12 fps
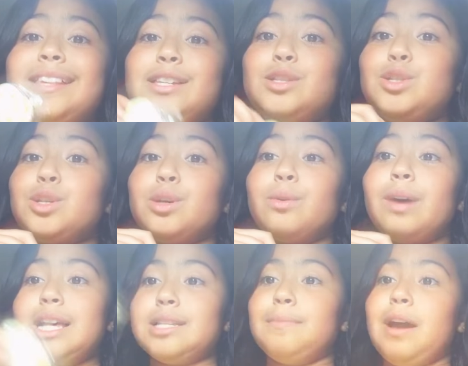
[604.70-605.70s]
these two
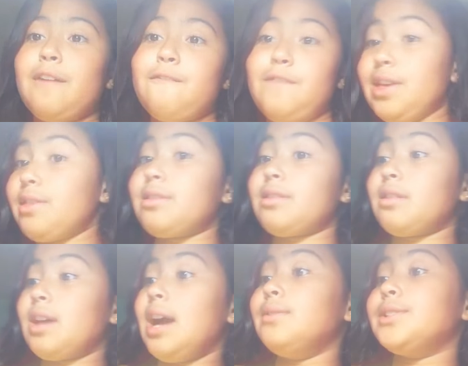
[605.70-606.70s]
as my fifth
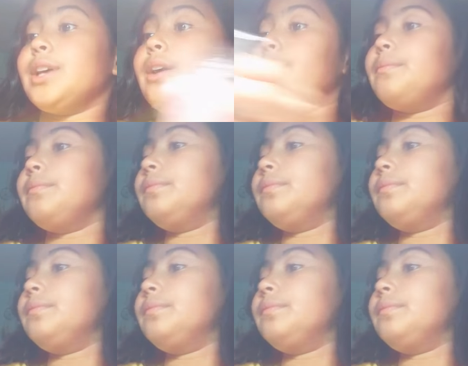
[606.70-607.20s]
countdown.